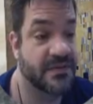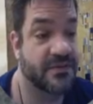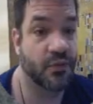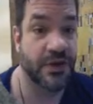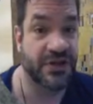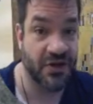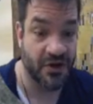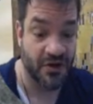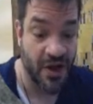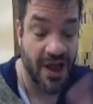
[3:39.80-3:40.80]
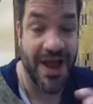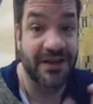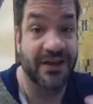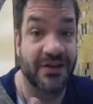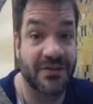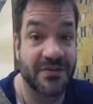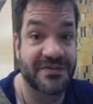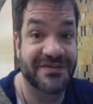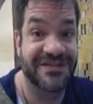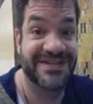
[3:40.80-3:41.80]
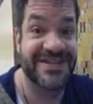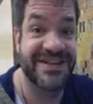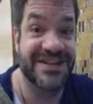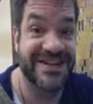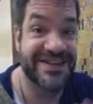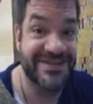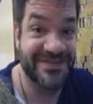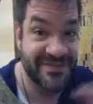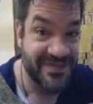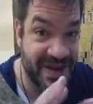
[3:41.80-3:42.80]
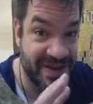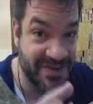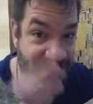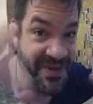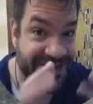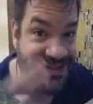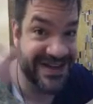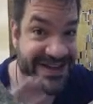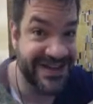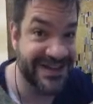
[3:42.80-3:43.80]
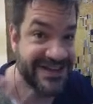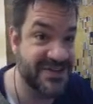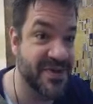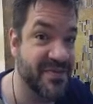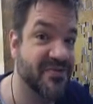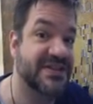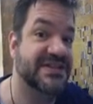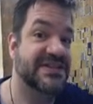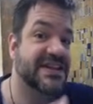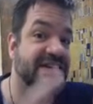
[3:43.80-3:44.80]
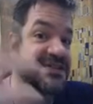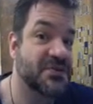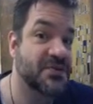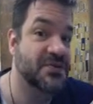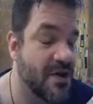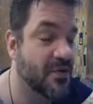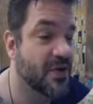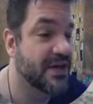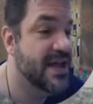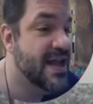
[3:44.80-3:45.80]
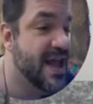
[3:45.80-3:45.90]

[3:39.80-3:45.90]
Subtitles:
which are hollow, mixing in these ceramic vessels into the concrete.